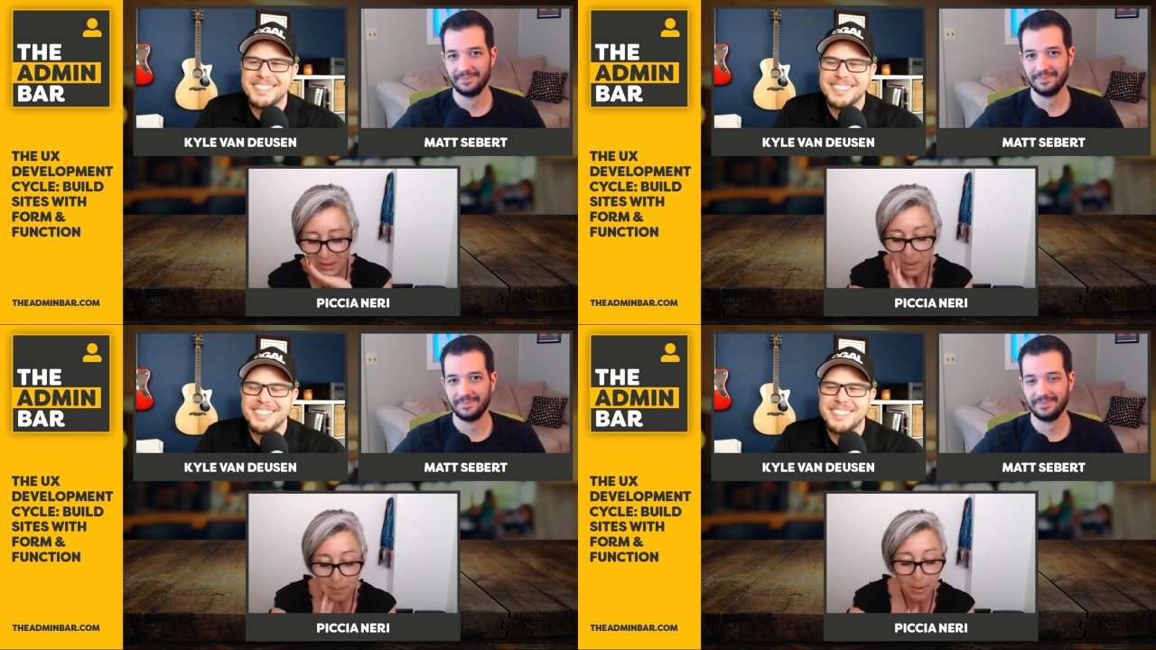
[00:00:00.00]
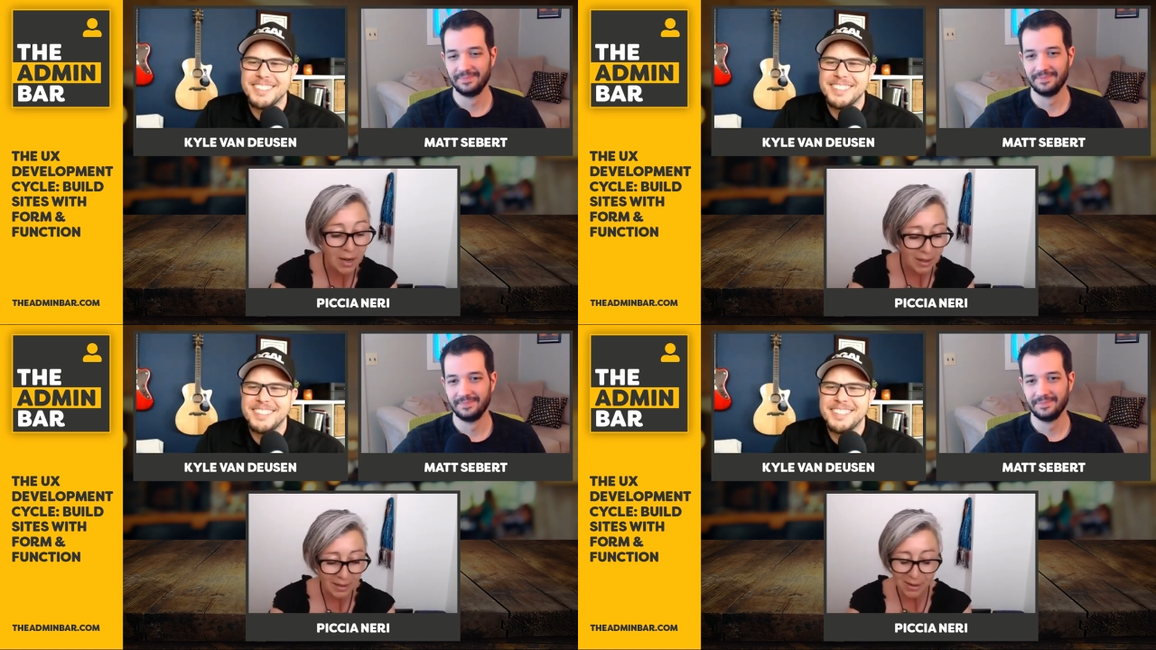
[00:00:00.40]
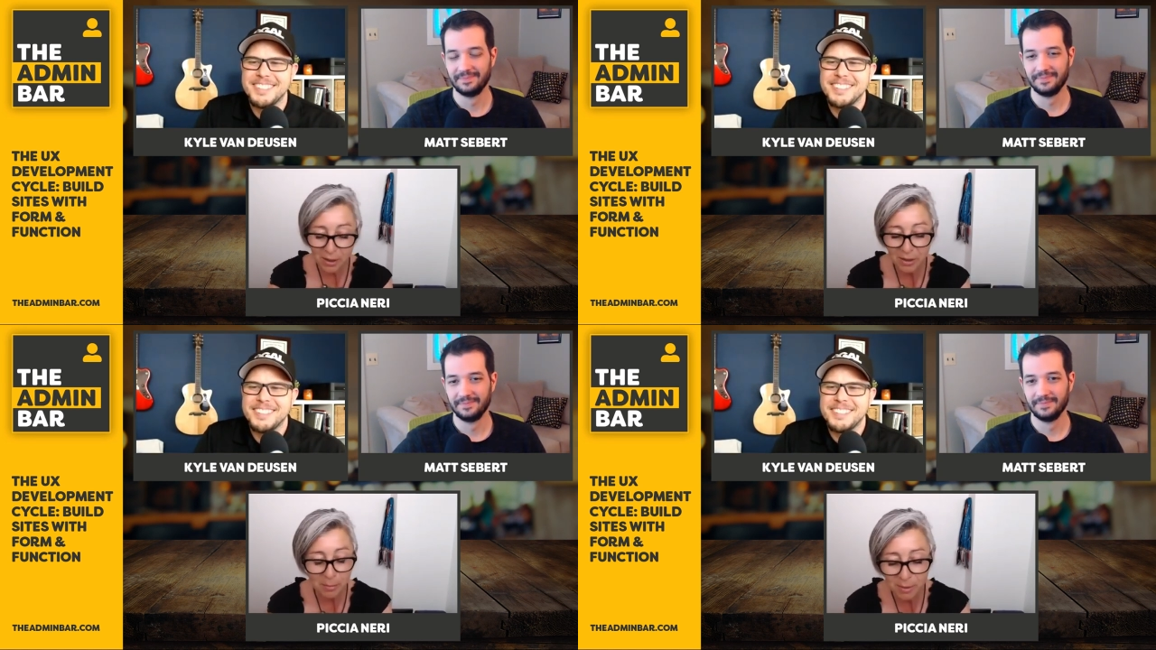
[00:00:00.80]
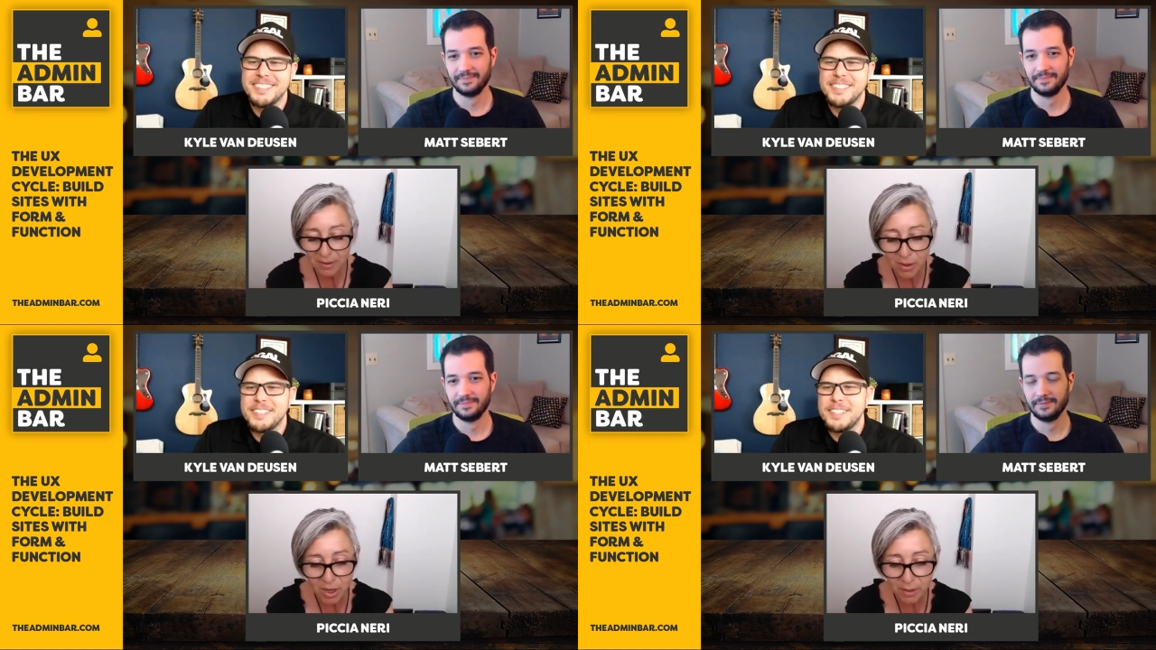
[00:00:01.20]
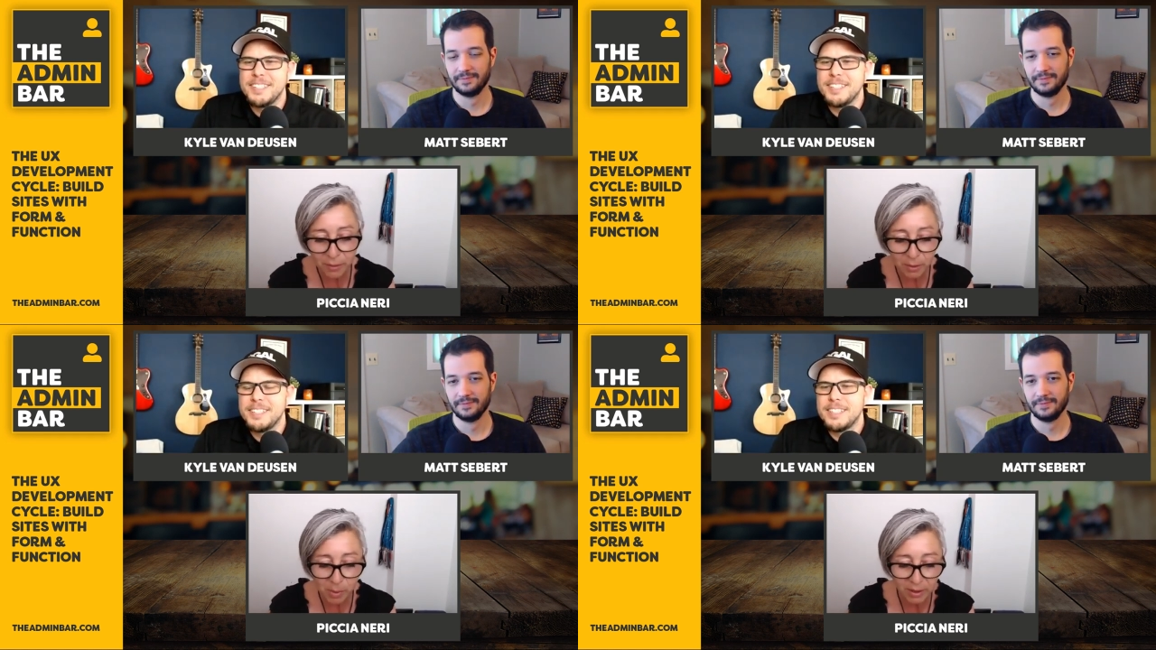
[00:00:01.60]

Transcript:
Speaker 1: but I, no, I wouldn't change it for the world.